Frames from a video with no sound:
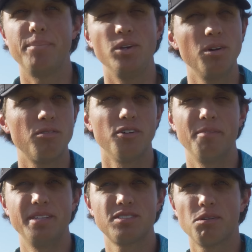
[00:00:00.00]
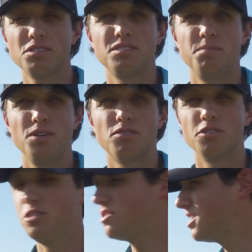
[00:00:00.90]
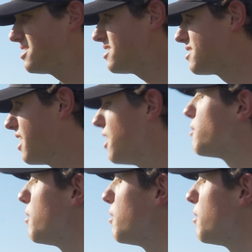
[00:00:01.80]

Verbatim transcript: Beautiful. I mean, this course is beautiful. You, this is the other